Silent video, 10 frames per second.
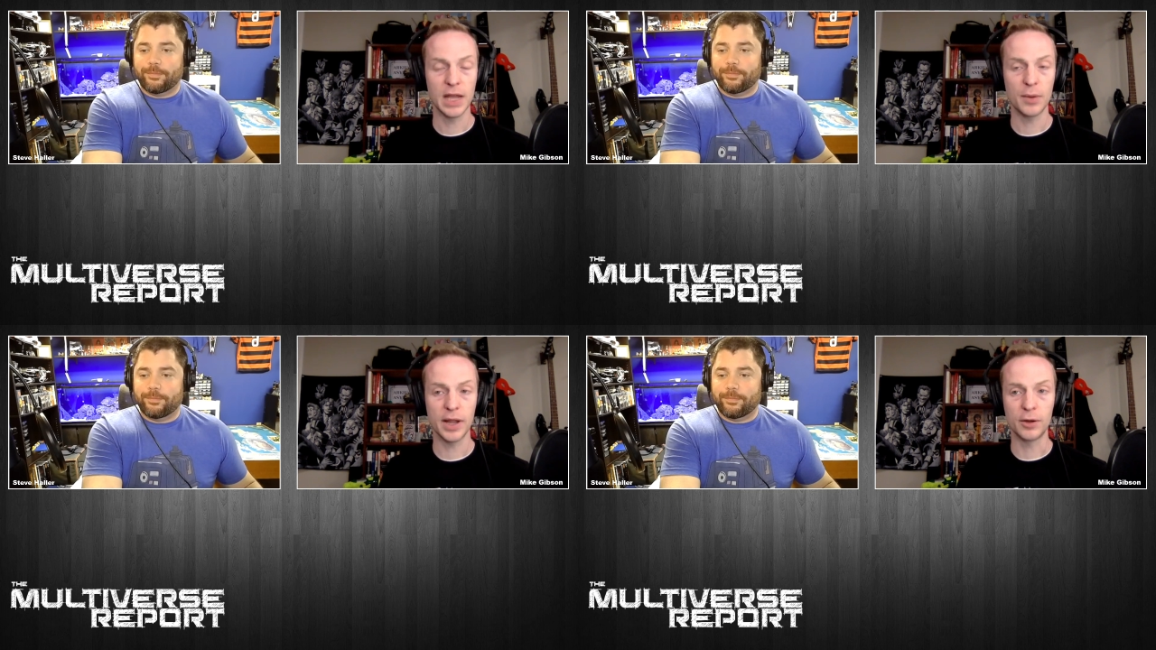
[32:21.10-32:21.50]

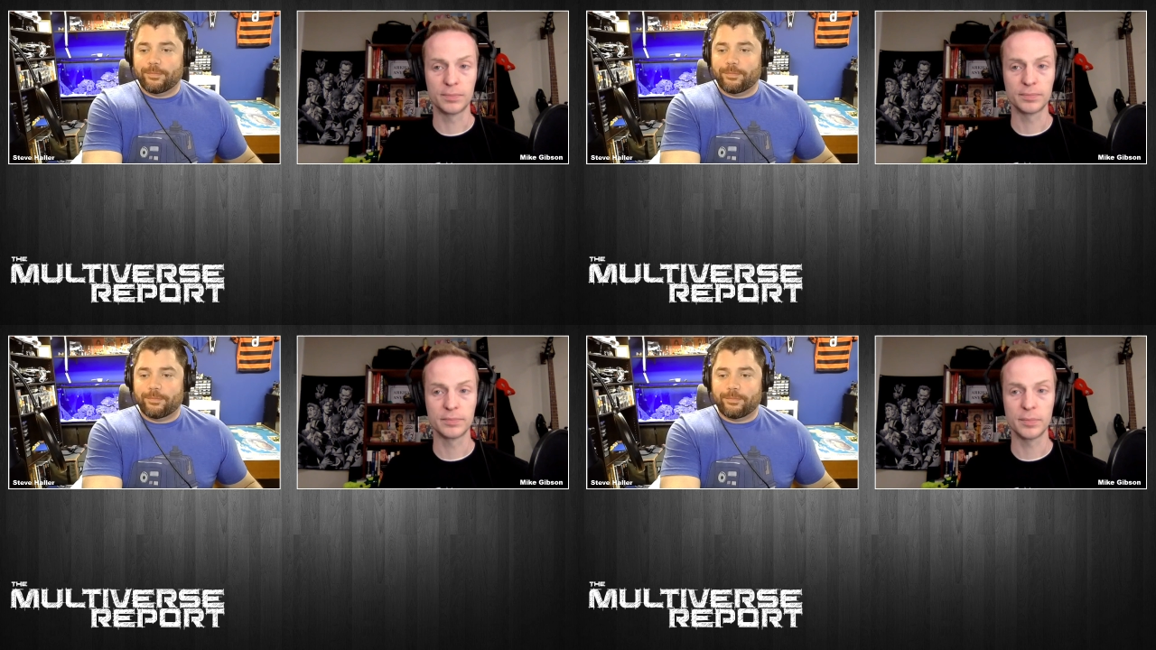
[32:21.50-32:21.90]
Speaker 1: There we
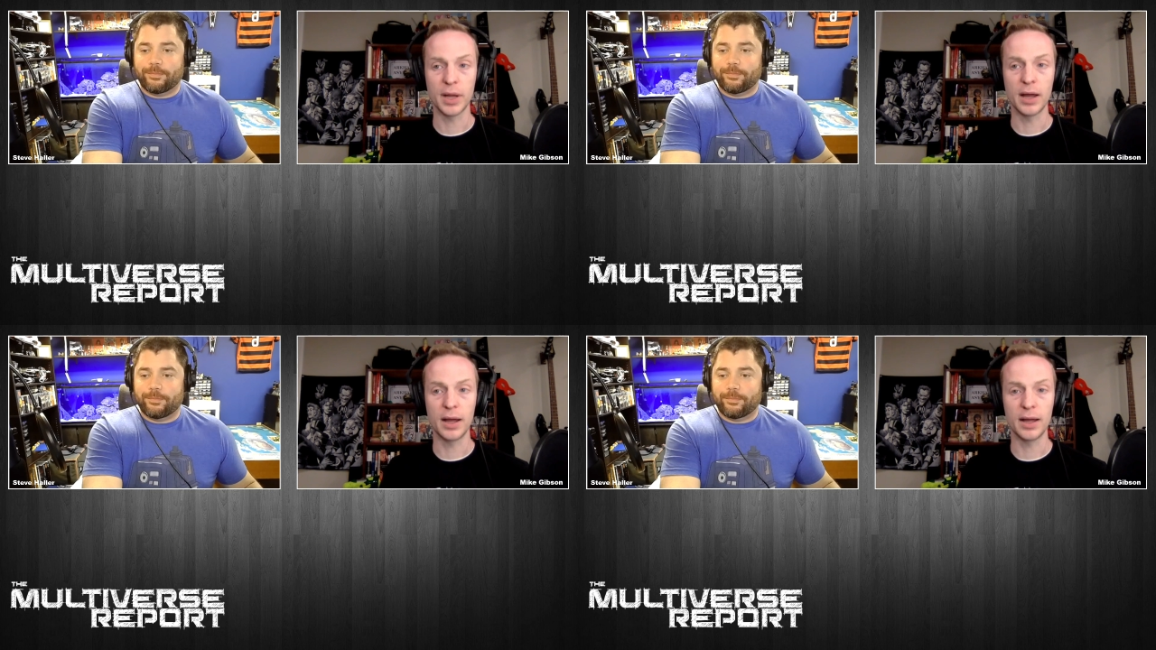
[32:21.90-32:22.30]
go.
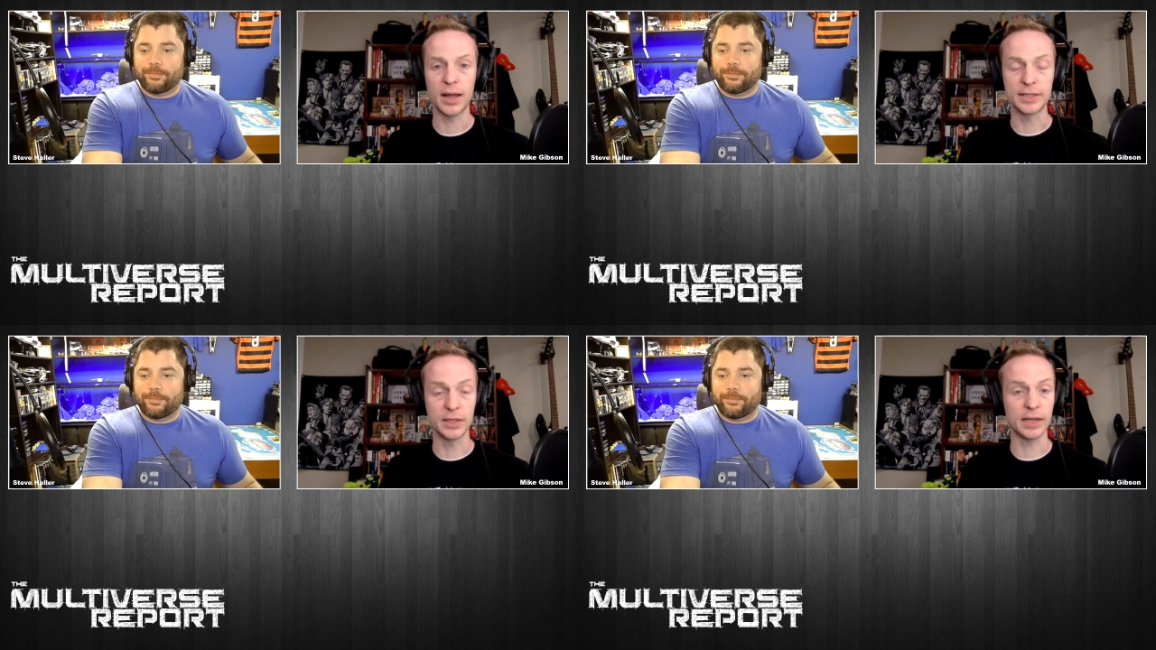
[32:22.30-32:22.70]

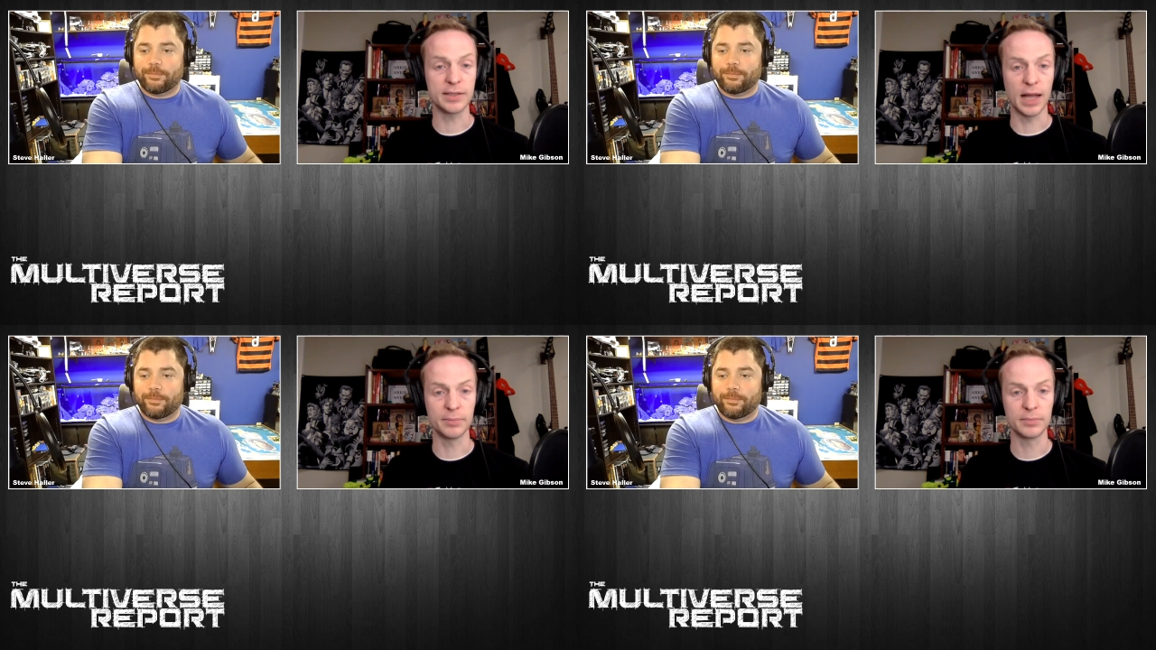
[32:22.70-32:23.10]
Uh, until
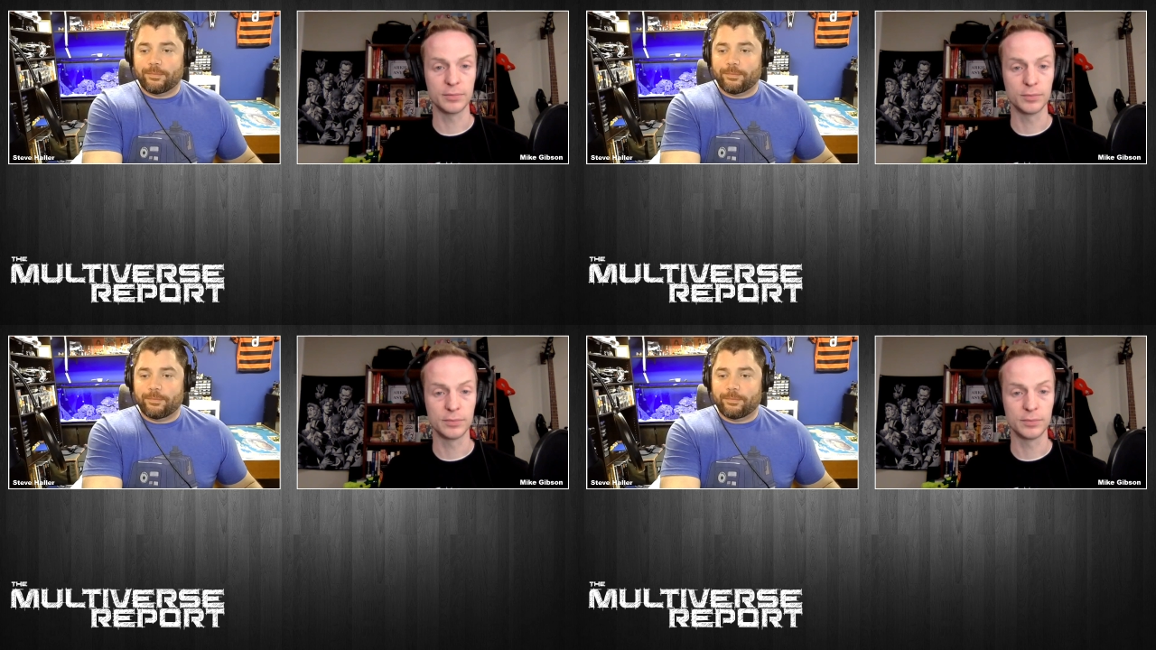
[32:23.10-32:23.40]
next time,